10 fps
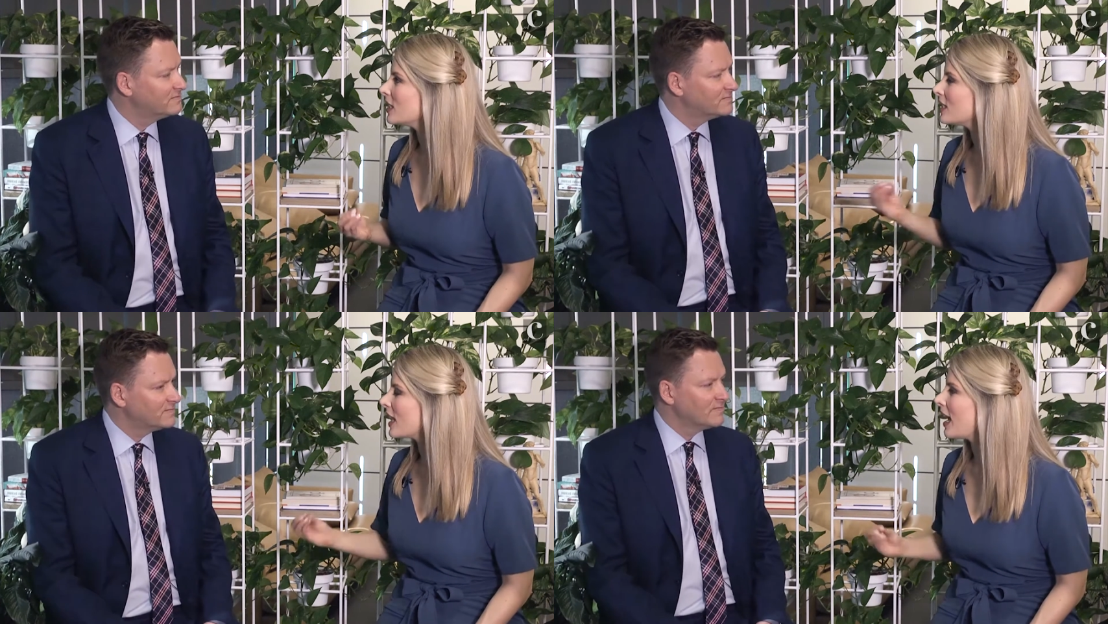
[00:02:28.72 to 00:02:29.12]

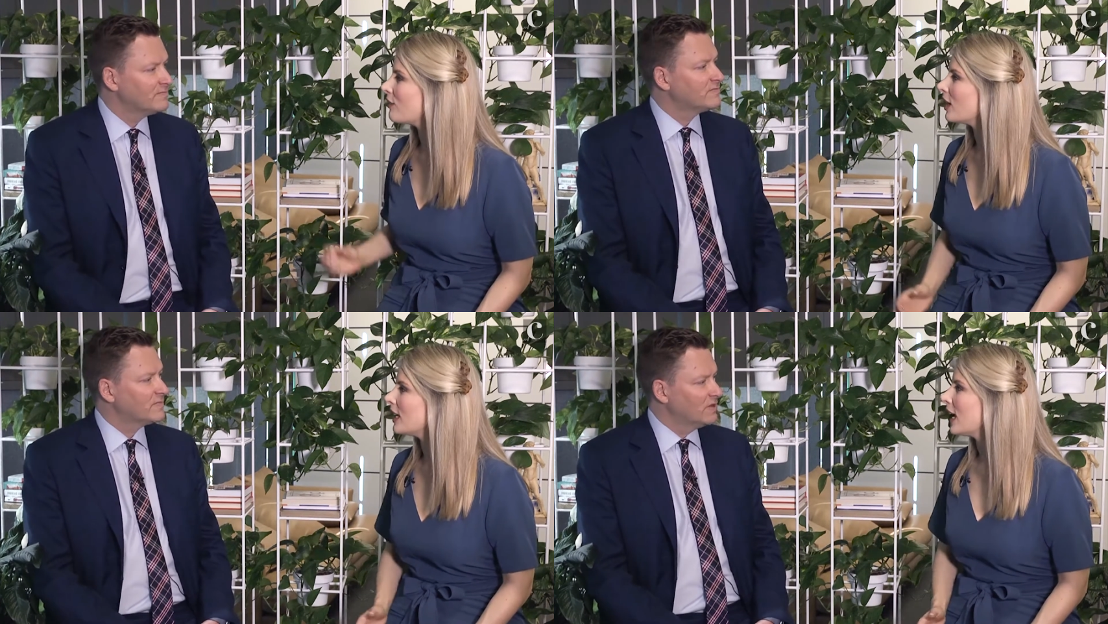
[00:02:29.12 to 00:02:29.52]
Speaker 1: into their
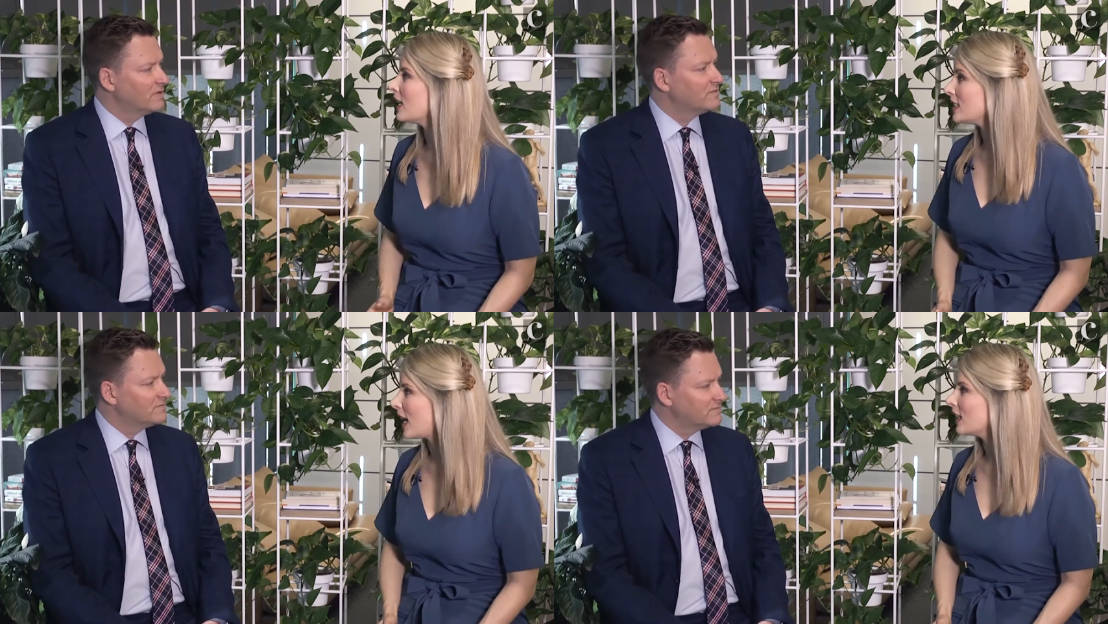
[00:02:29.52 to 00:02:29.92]

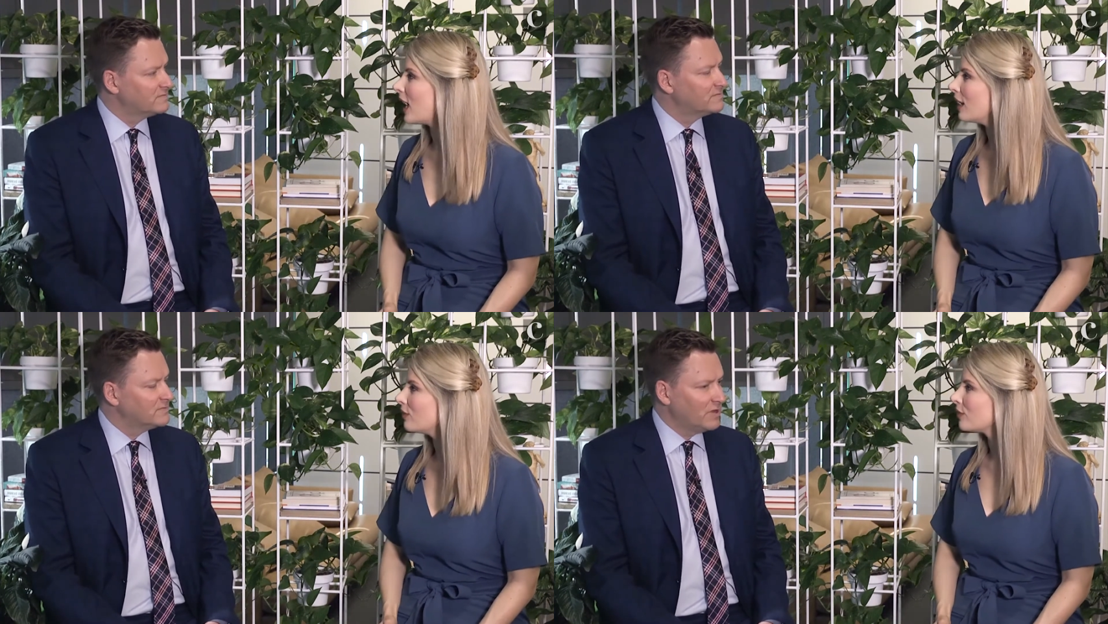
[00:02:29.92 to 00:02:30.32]
everyday
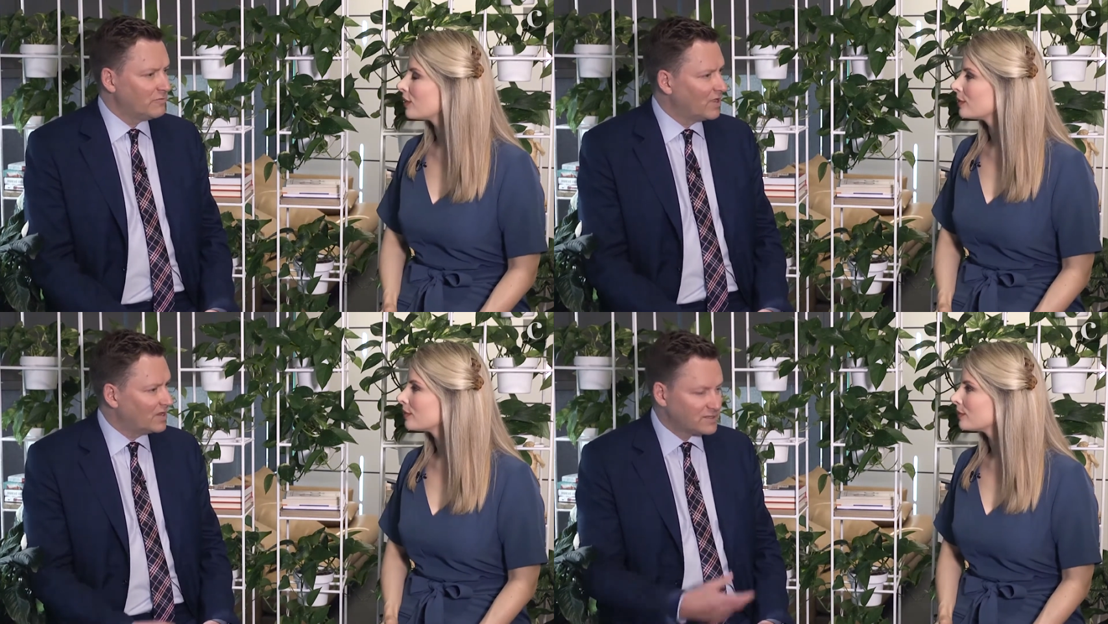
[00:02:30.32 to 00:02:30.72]
Speaker 2: life?
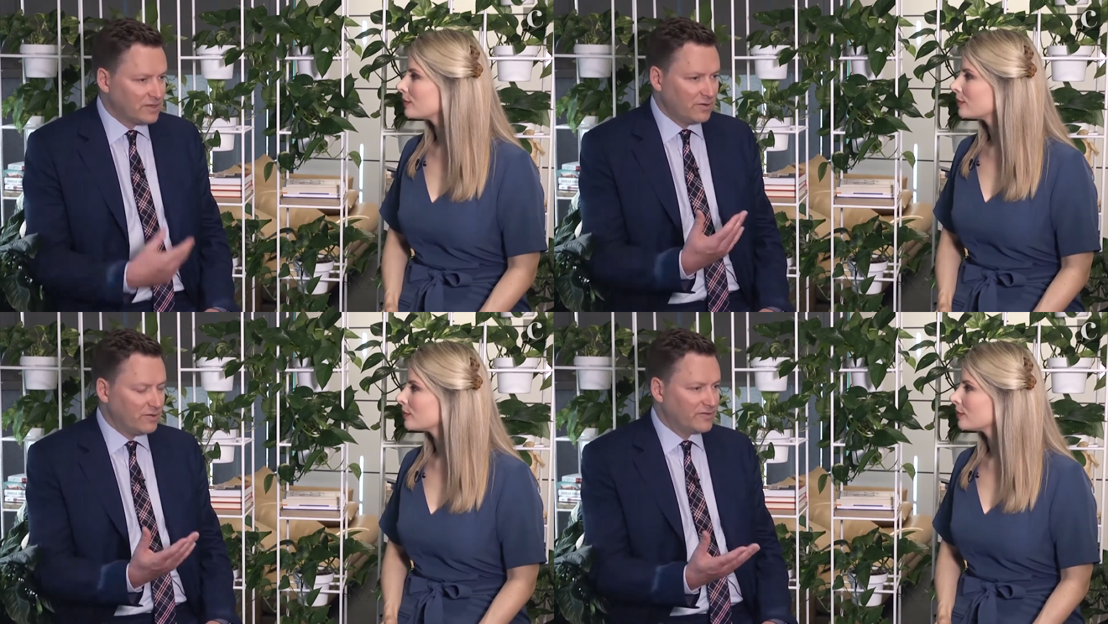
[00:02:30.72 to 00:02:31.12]
Right.
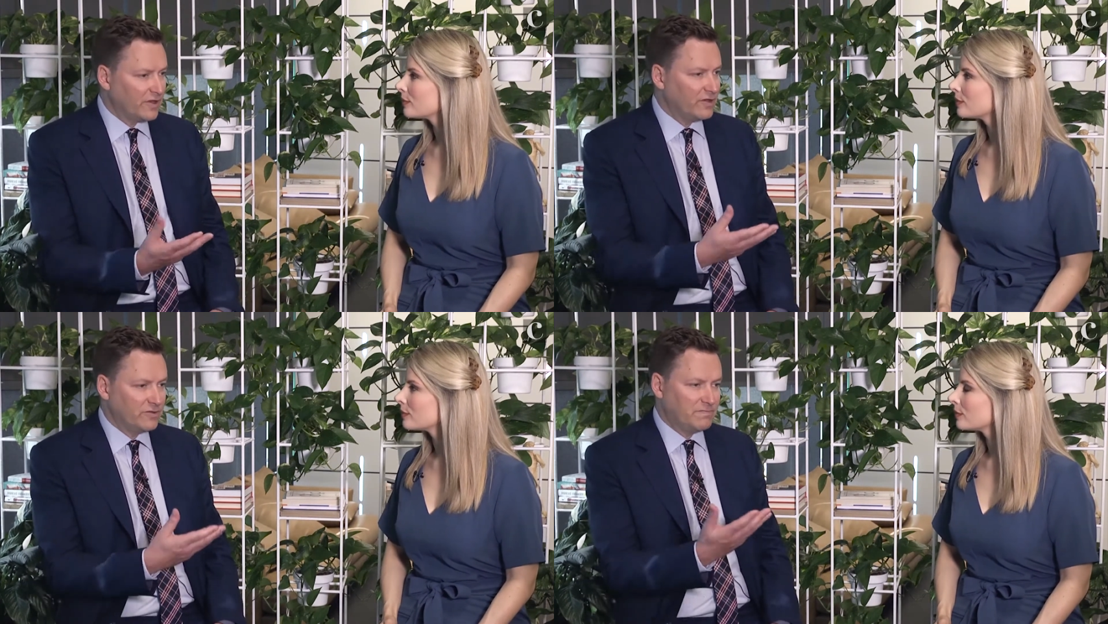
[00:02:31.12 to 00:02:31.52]
So,
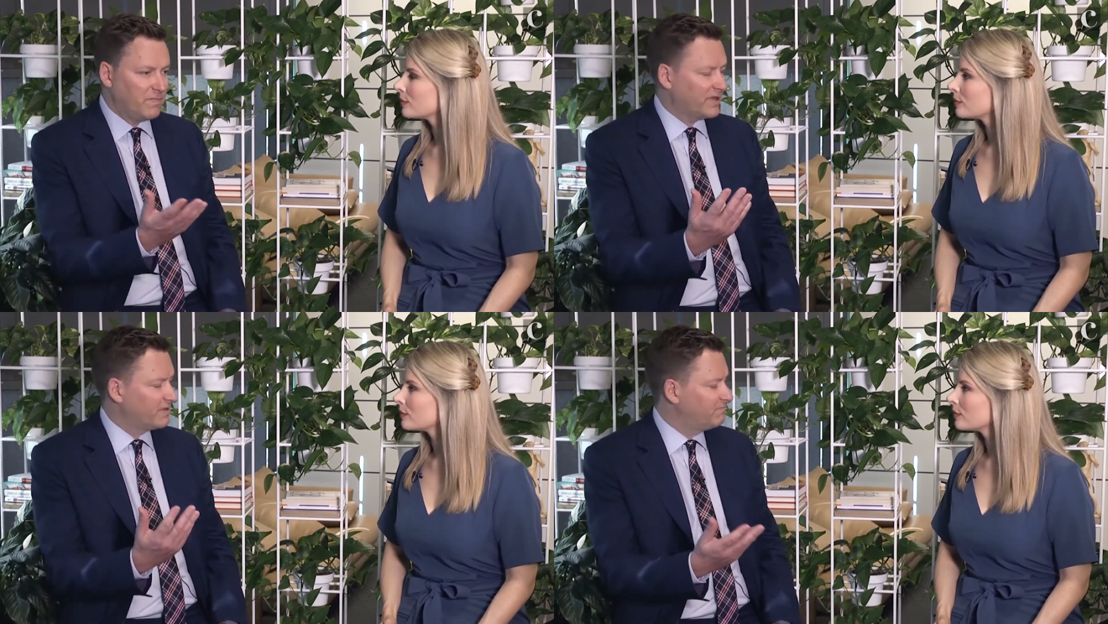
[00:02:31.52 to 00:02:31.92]
so
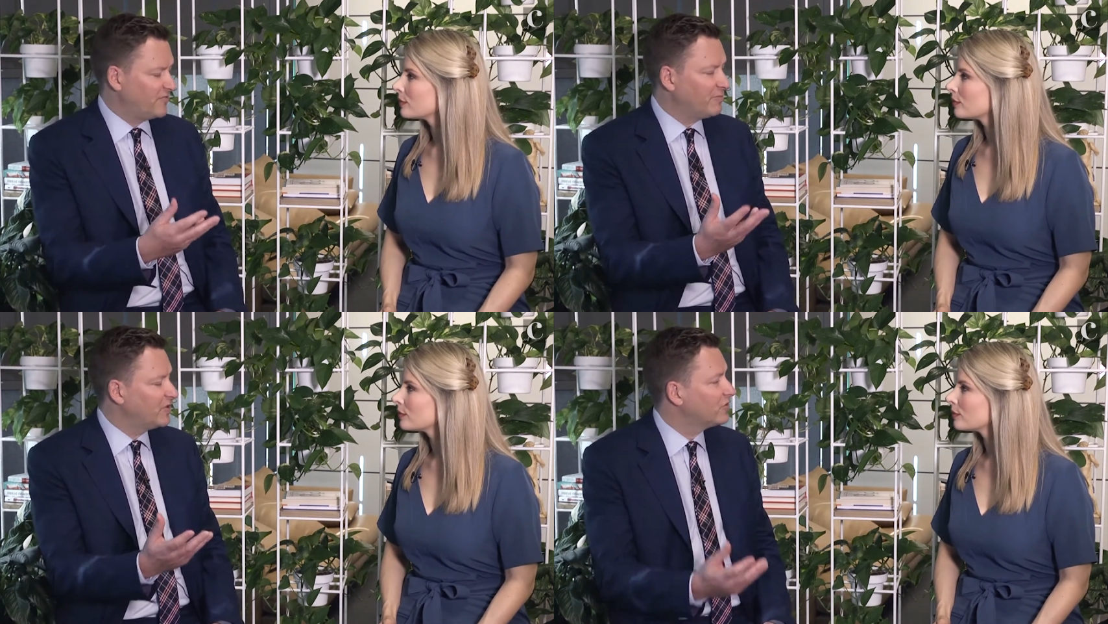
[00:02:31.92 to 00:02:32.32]

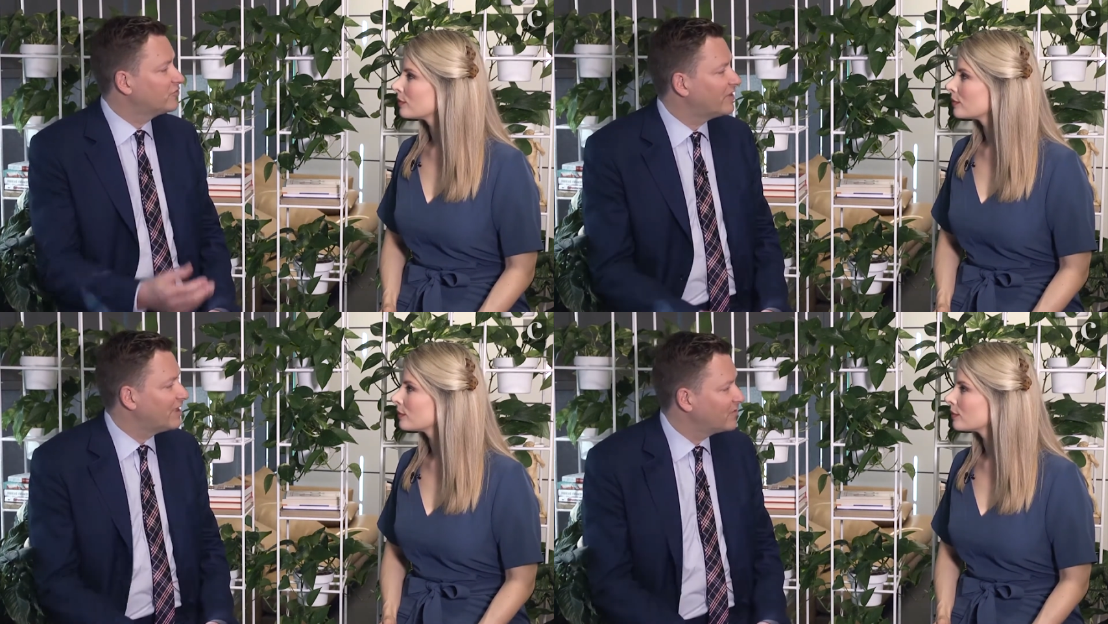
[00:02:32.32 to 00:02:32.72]
jumping on a
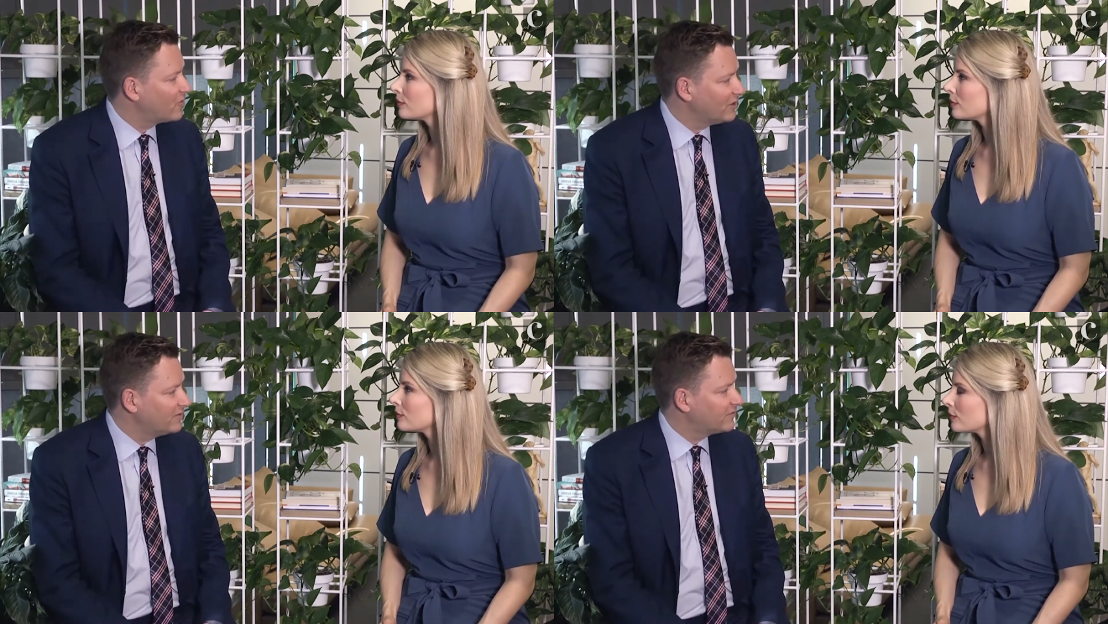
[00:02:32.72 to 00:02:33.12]
tram in
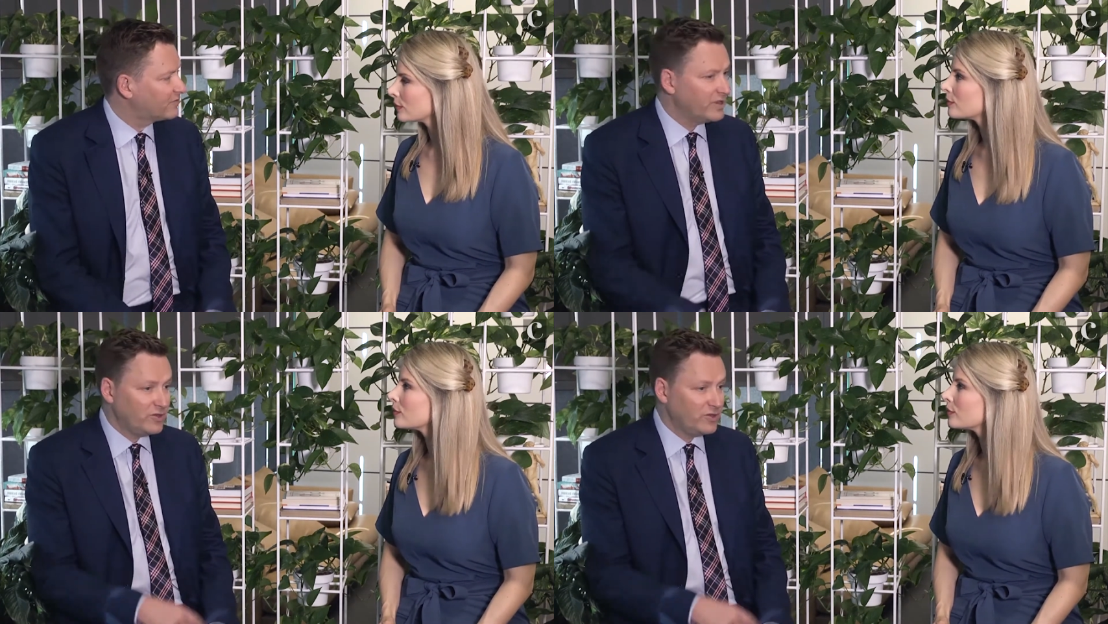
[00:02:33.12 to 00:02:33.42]
Collins Street,